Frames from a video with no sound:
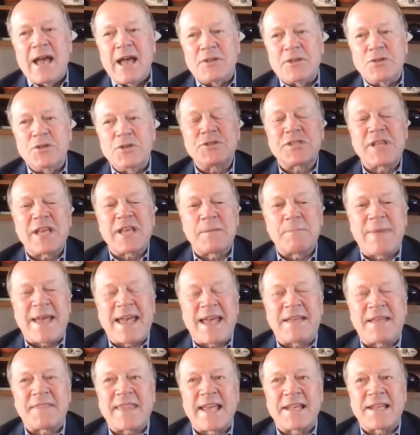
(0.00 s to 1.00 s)
You said
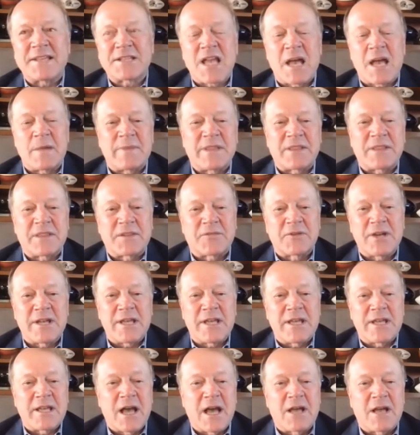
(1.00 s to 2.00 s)
bad things come in
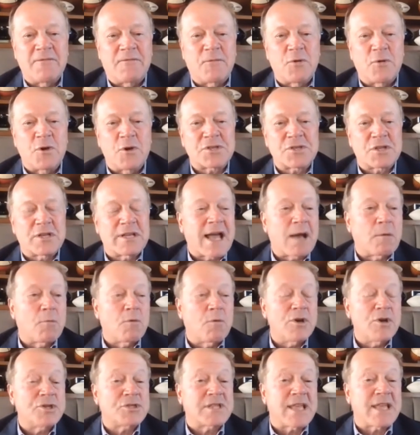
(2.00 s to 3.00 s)
three. Unfortunately, I
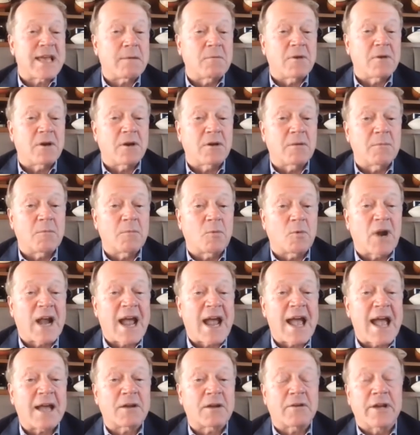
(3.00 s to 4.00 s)
wish that were
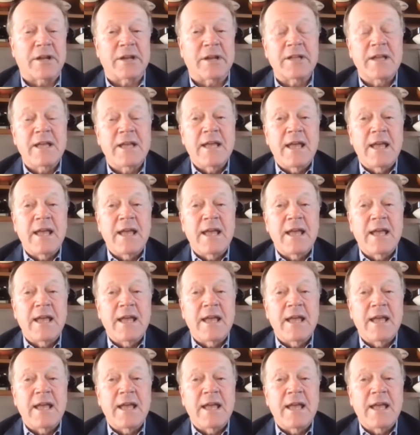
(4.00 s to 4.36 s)
accurate.